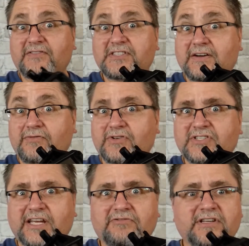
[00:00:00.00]
several
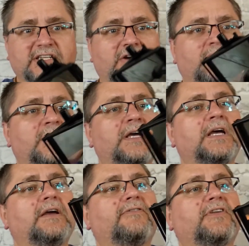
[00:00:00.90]
centuries ago
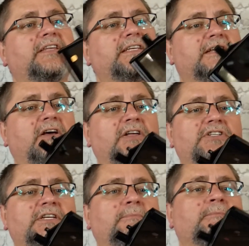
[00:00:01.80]
for the
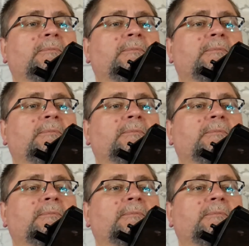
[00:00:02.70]
technology.